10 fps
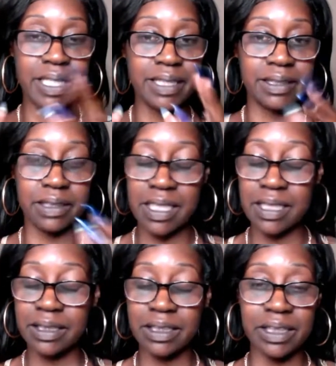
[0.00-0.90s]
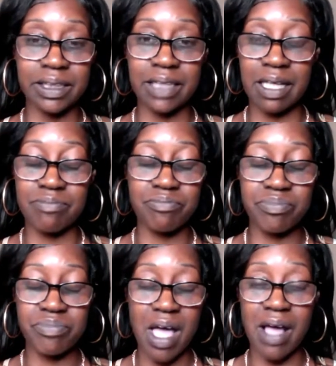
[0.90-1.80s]
he's he's just
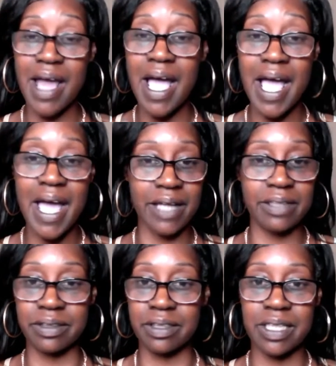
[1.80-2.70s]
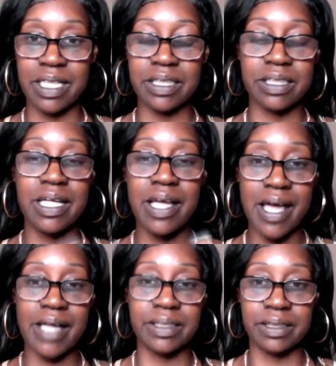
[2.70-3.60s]
an excellent
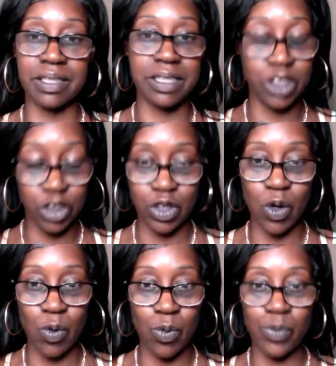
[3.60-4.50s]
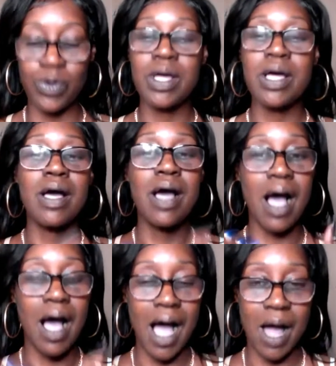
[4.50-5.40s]
excellent soul.
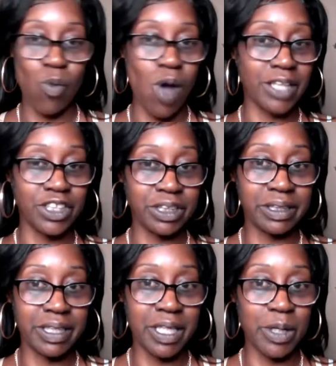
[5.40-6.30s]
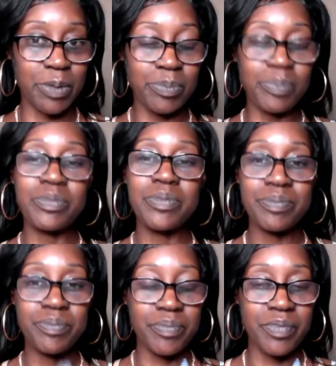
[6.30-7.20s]
I watches him
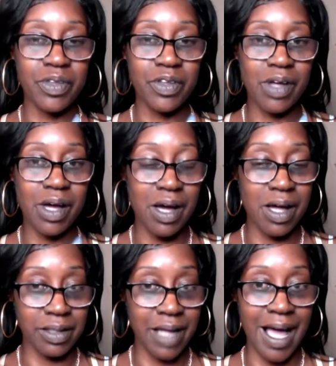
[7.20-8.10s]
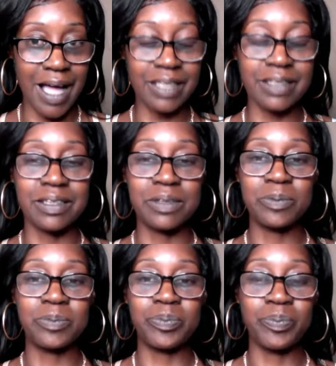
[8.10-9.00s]
a lot
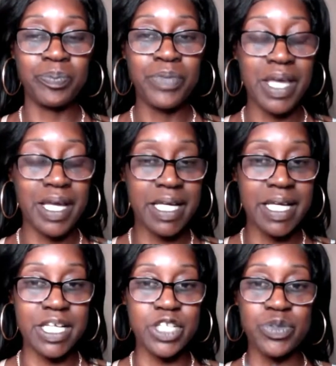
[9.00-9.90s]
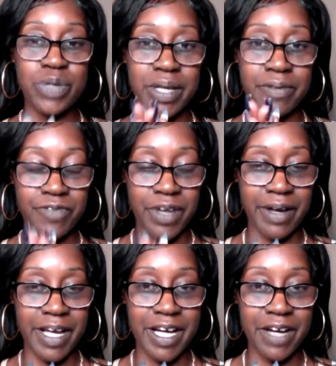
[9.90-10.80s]
and he do give
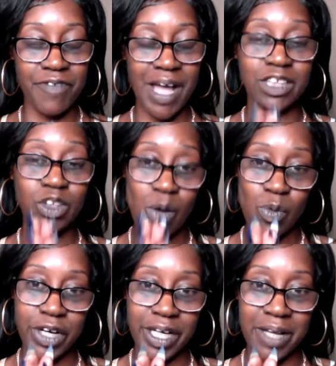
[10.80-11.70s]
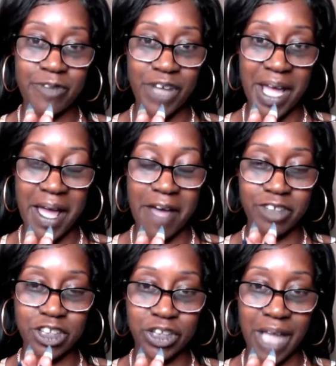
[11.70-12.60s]
very good advice. So I want to give
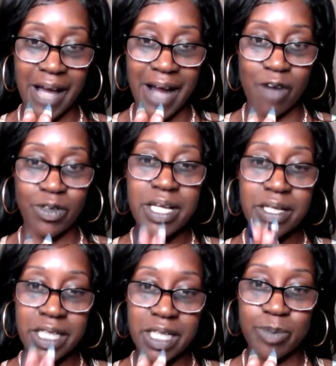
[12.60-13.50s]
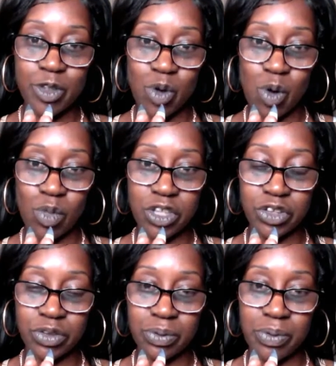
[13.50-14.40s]
Cav a shout out. Keep doing
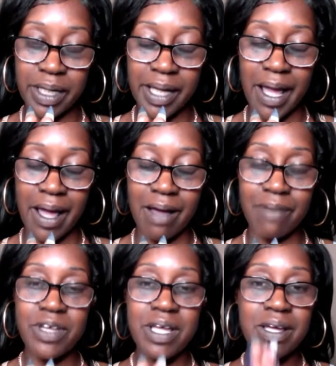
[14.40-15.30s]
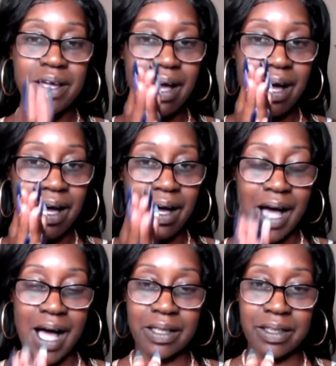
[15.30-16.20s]
what you're doing, Cav.
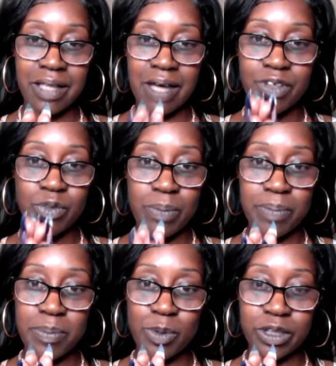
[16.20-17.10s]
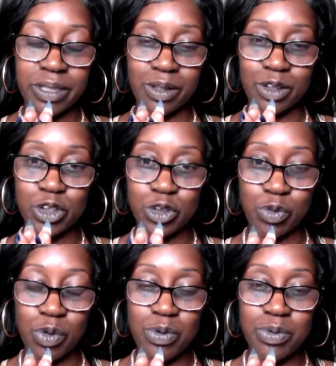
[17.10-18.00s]
Uh, I love it when people tell the
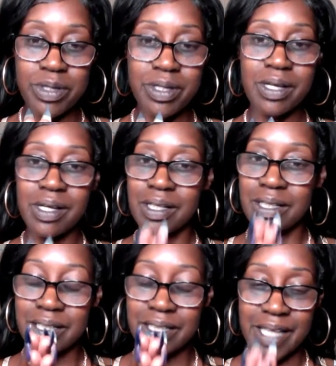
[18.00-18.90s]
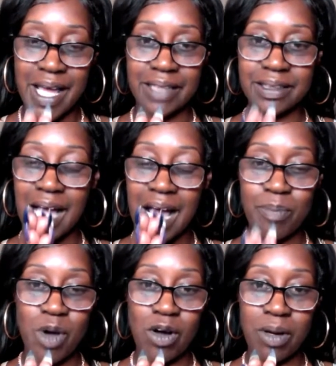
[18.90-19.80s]
truth. Yes,
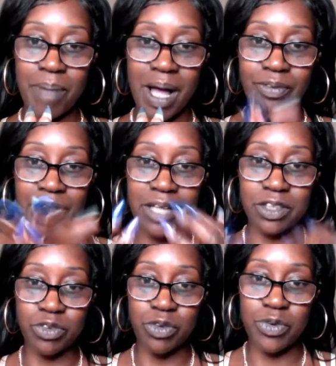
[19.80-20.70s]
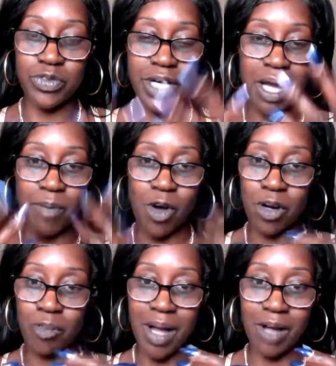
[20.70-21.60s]
I'm all about that truth, and
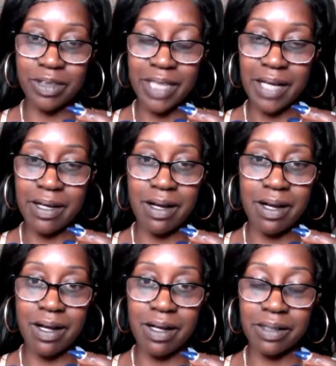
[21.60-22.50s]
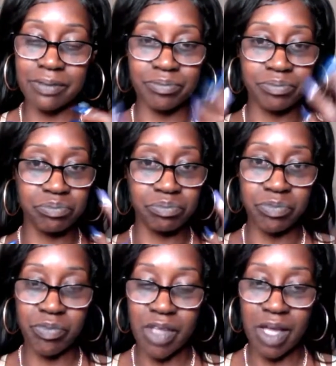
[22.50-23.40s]
I'm all about that uh,
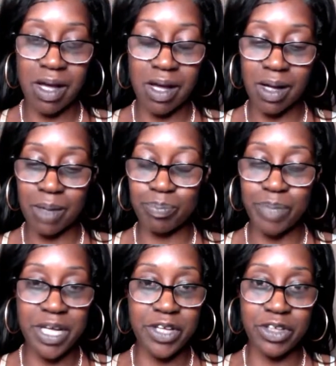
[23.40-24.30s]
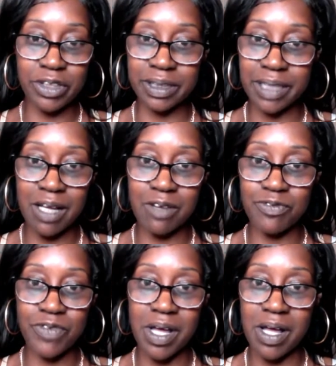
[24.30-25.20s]
uh, being
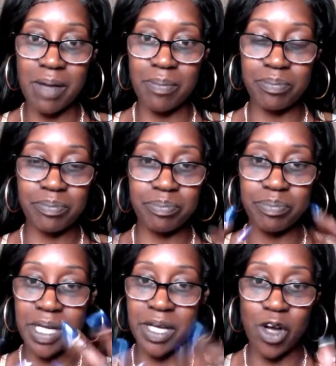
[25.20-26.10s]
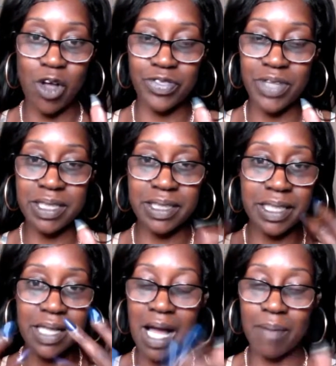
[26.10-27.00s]
yourself, um, being
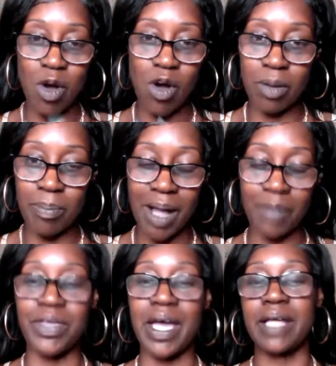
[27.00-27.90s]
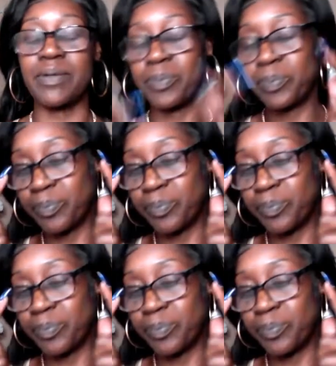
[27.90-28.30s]
authentic. I'm all about that.